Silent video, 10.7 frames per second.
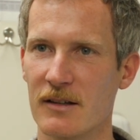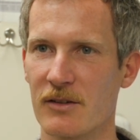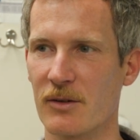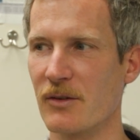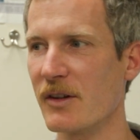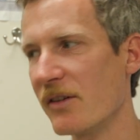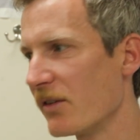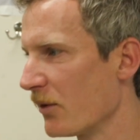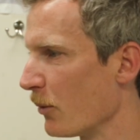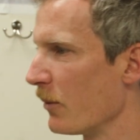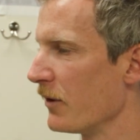So this
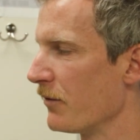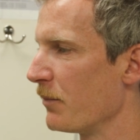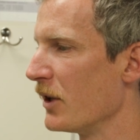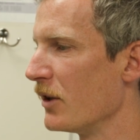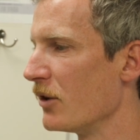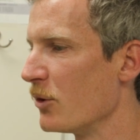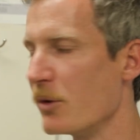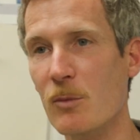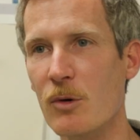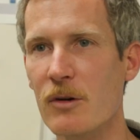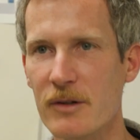is what we've been doing
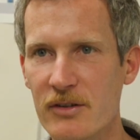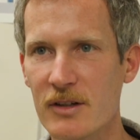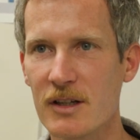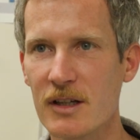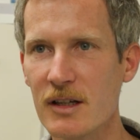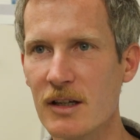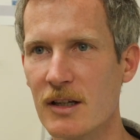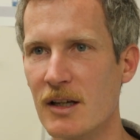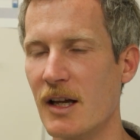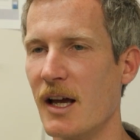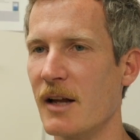more recently,
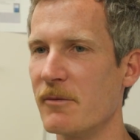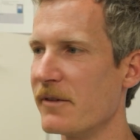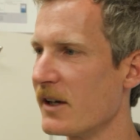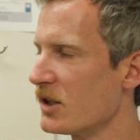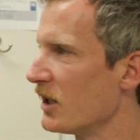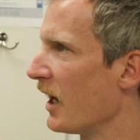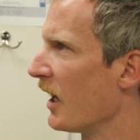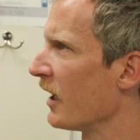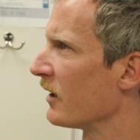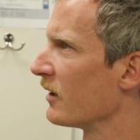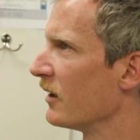and we've actually had,